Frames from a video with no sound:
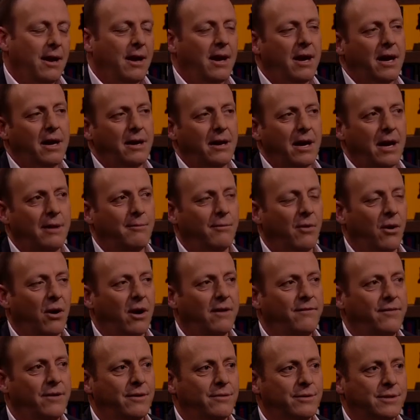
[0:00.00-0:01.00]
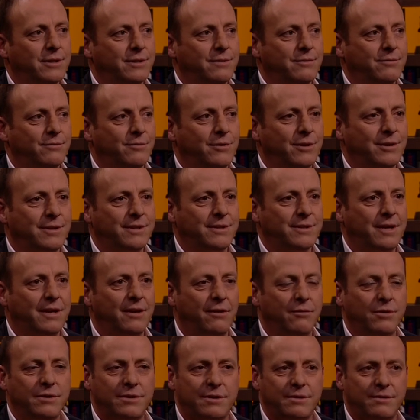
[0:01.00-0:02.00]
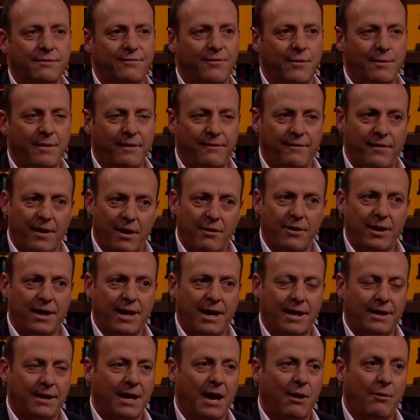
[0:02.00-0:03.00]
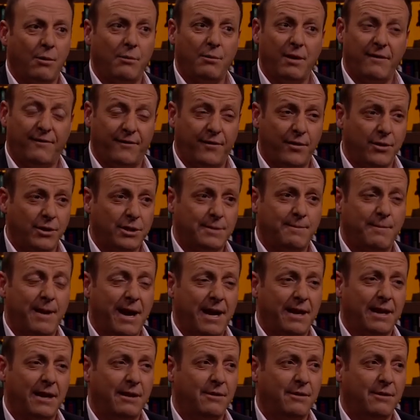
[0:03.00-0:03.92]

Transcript: And my view was that it was from the very get-go when we first met,